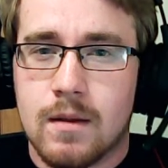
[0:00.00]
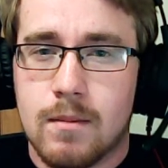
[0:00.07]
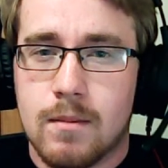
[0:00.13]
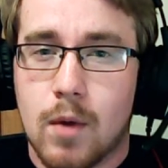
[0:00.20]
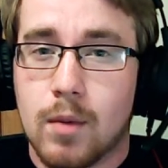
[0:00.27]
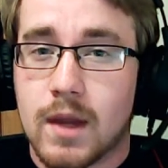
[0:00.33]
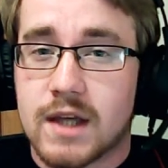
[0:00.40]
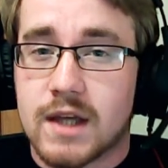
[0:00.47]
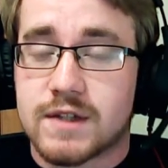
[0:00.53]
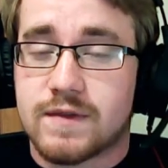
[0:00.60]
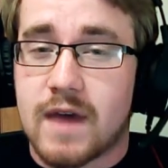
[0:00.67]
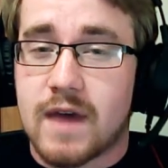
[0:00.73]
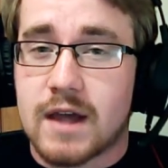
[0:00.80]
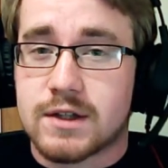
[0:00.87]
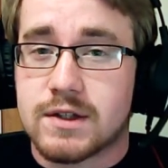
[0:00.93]
mobilize
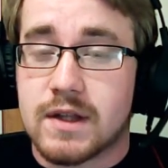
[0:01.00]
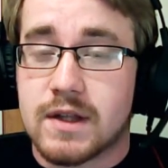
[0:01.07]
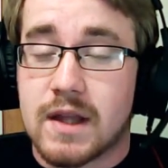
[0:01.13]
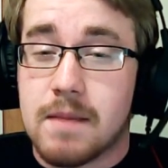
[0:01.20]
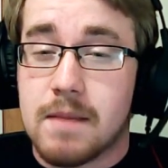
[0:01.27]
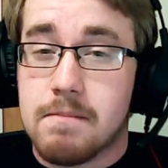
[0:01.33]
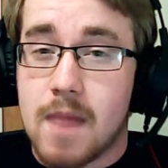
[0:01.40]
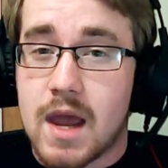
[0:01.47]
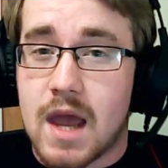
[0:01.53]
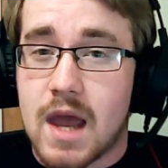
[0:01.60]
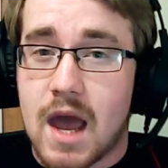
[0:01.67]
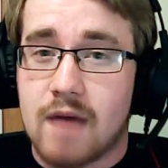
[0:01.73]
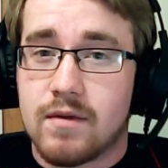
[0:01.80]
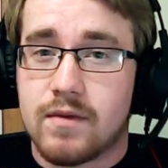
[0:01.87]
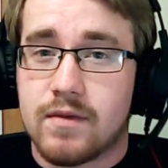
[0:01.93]
faster than they may
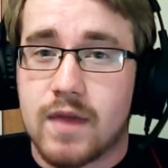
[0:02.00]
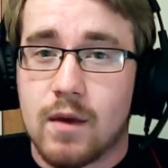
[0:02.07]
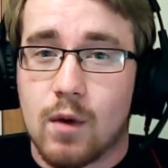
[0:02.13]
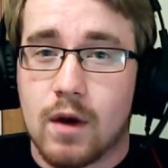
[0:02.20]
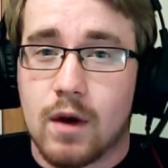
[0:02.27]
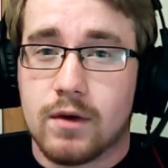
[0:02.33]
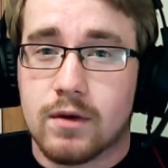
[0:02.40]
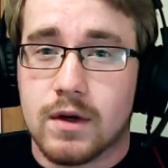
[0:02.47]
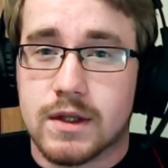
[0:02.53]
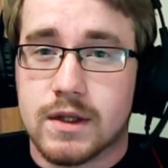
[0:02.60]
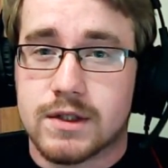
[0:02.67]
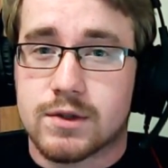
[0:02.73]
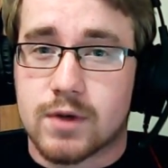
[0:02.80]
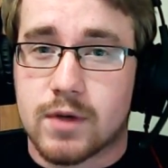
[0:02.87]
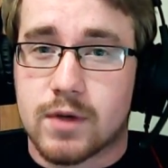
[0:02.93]
have if they were under a
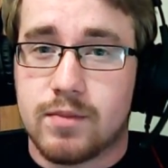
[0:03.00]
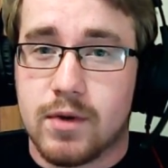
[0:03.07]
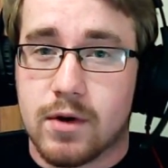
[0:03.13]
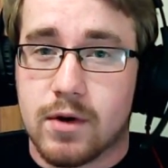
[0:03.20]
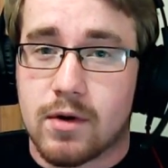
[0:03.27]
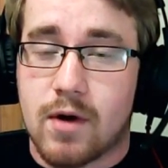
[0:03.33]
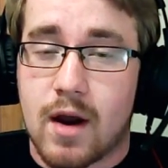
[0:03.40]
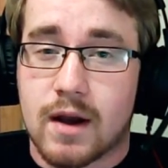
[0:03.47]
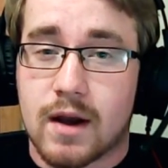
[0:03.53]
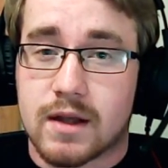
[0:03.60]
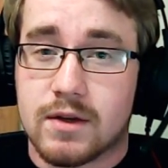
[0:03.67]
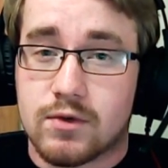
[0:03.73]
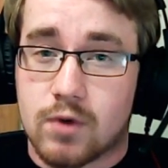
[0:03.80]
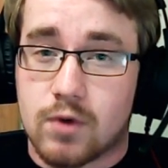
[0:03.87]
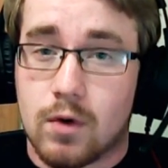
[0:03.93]
strict bureaucratic
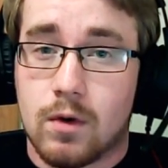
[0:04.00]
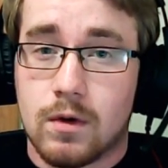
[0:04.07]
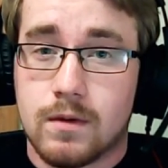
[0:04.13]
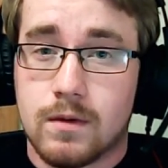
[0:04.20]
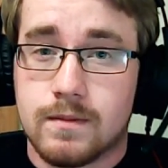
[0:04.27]
control.